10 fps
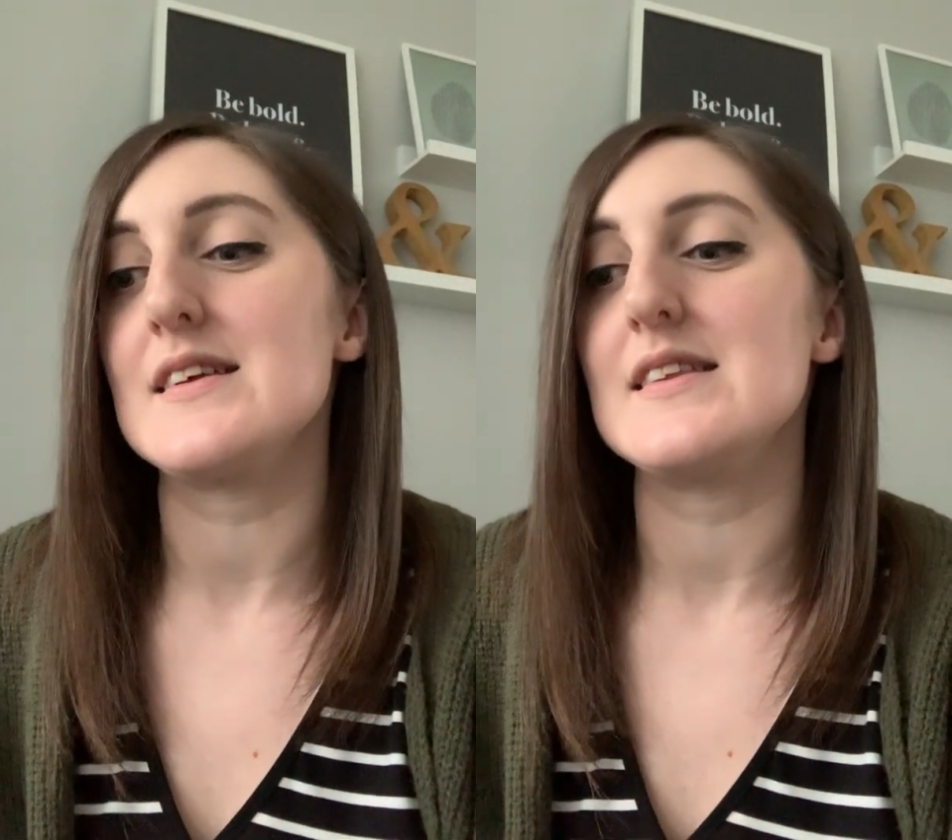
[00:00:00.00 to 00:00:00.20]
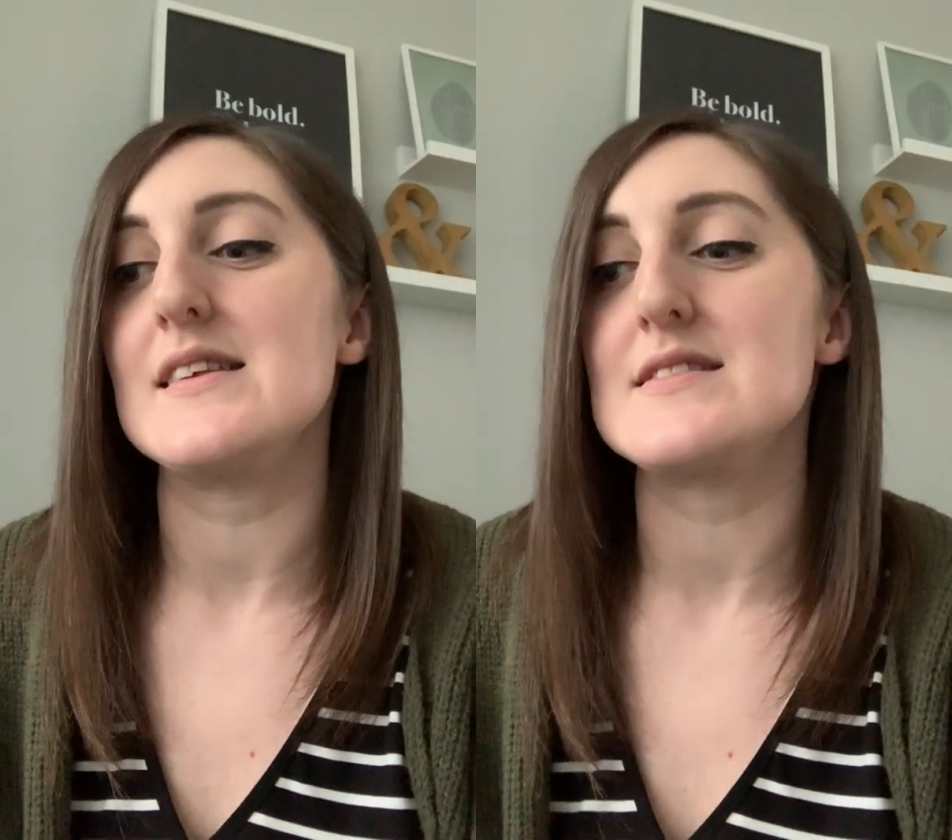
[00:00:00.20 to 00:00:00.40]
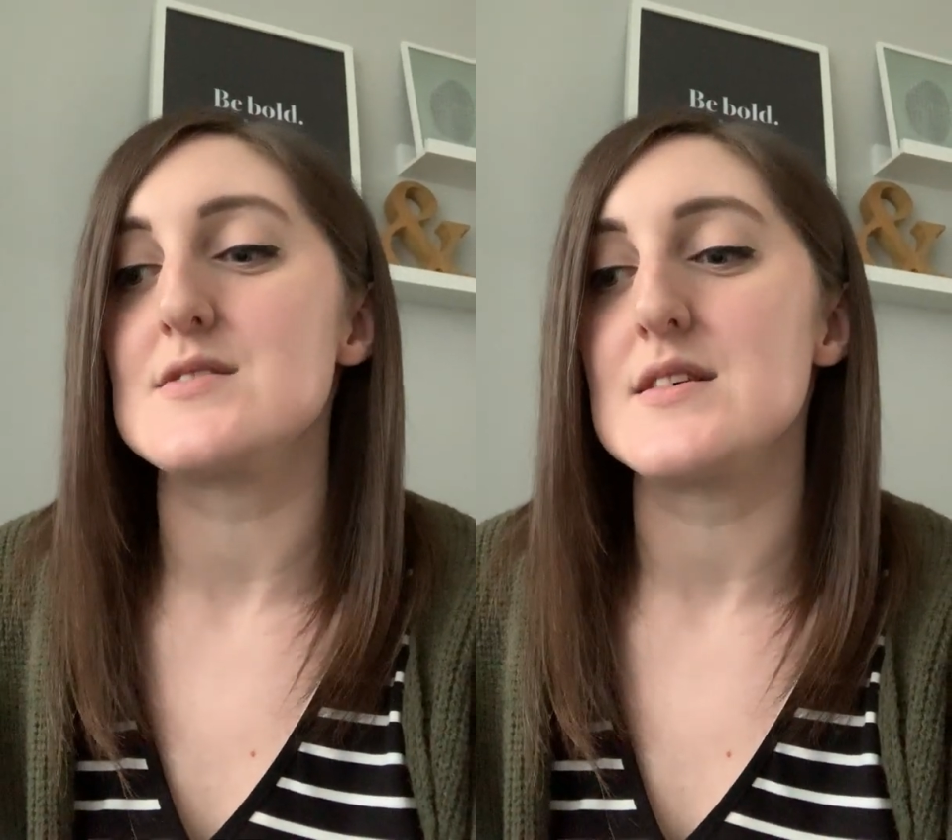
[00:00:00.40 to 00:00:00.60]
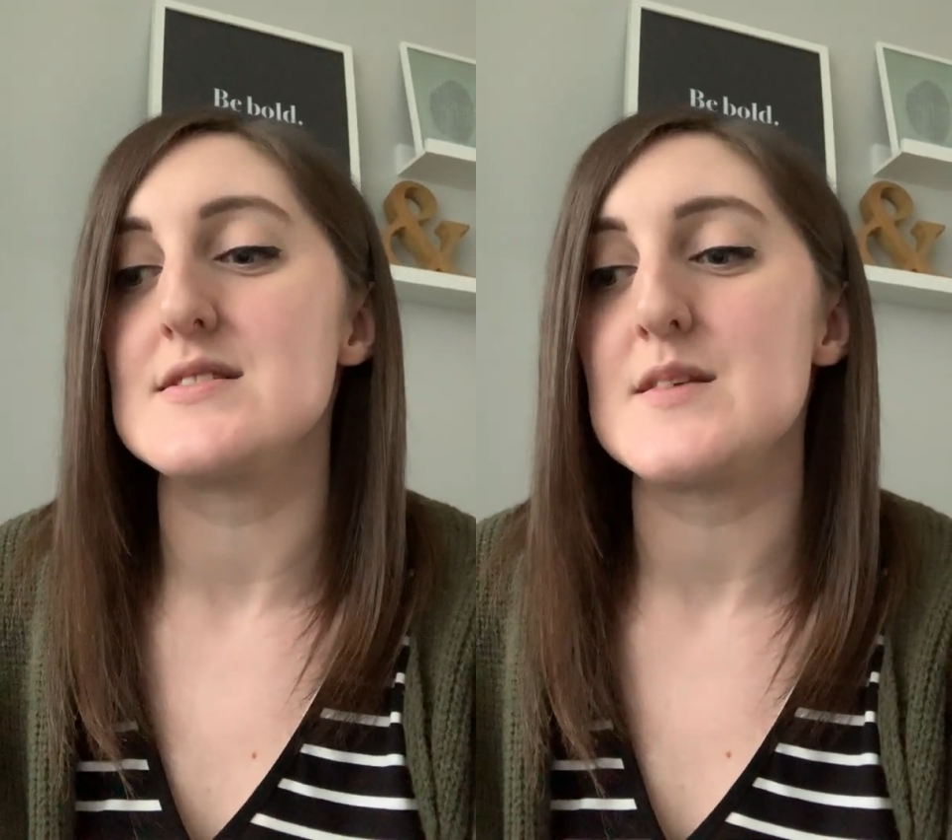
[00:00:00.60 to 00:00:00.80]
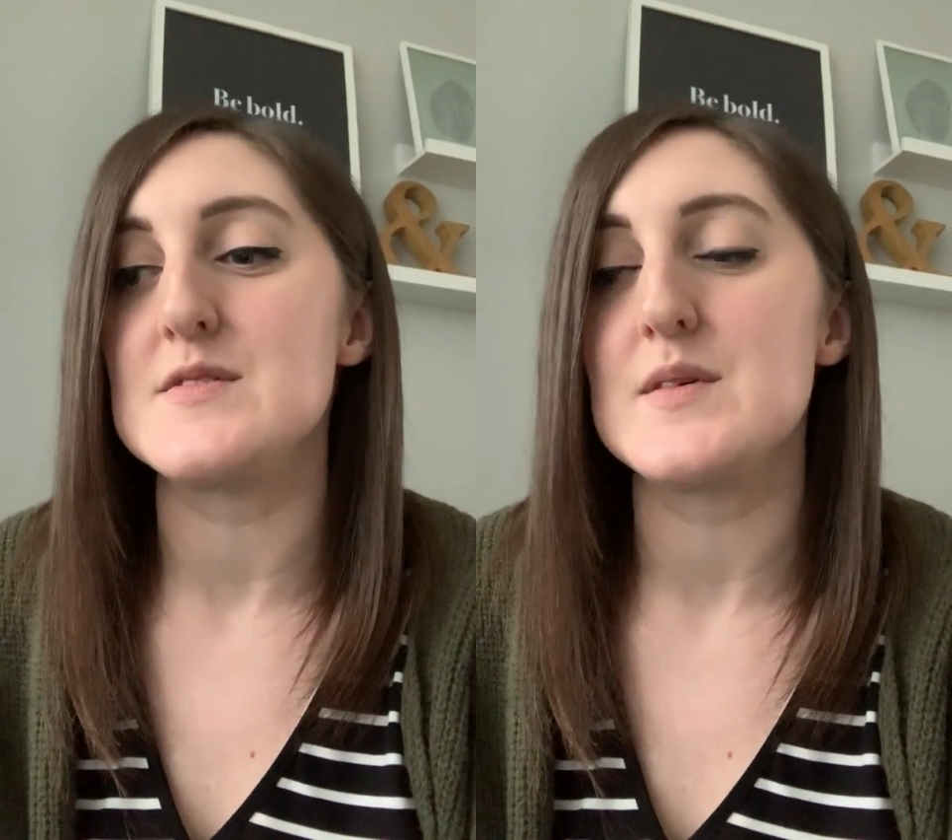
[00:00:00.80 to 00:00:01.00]
and it
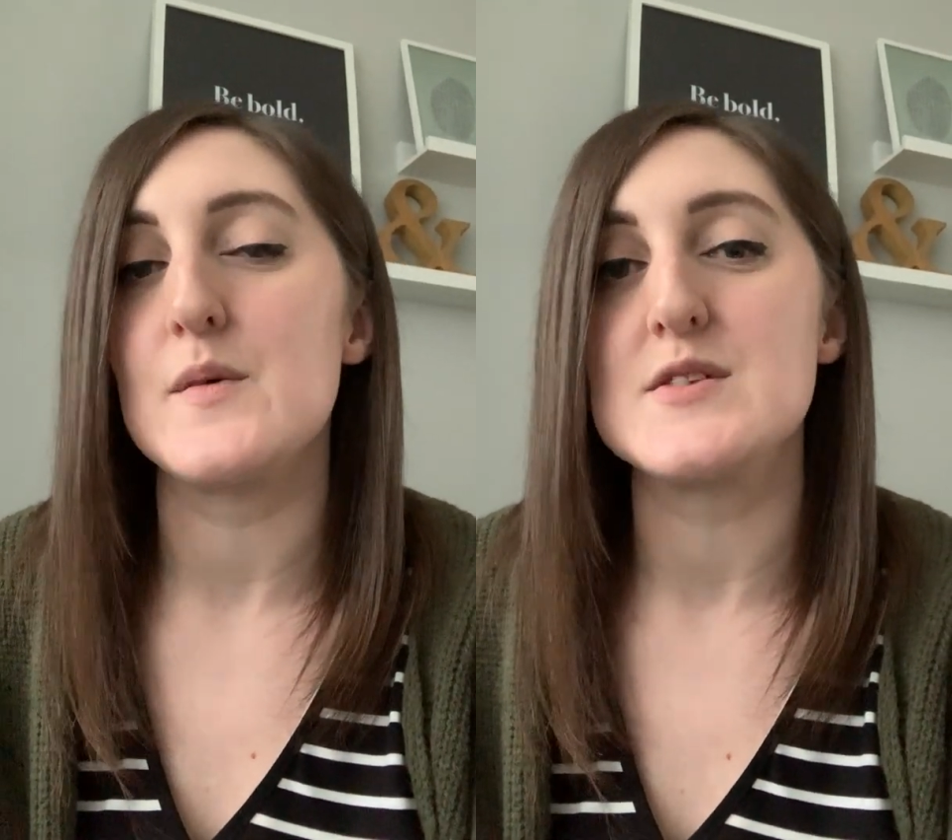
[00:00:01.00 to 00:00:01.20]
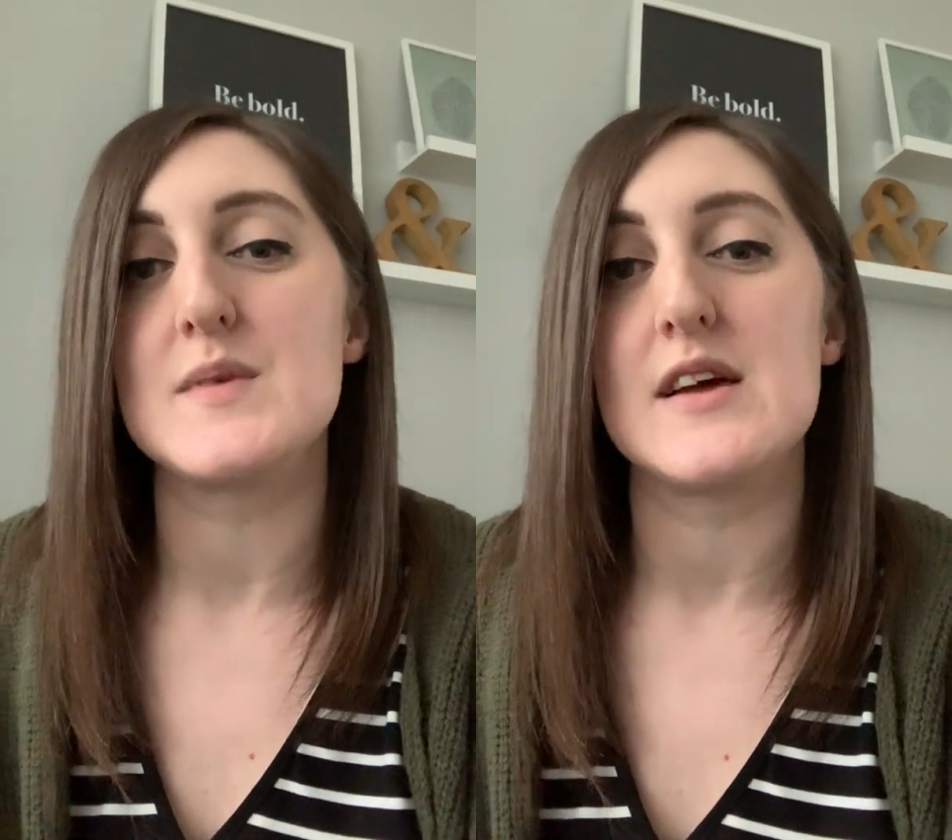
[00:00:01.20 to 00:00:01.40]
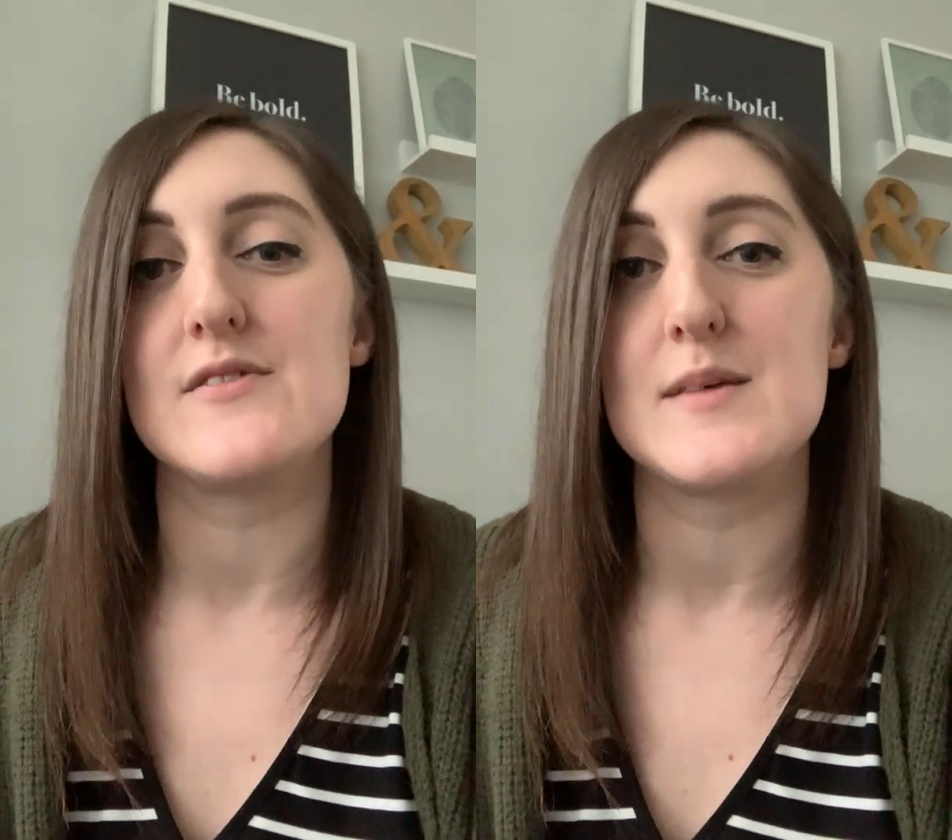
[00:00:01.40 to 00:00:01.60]
seems to be always whenever